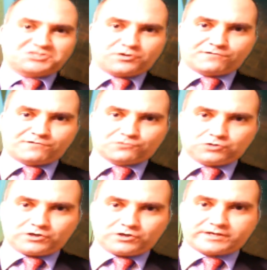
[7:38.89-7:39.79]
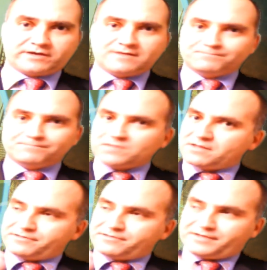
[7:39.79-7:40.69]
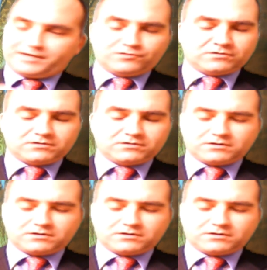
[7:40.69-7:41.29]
I should overlook the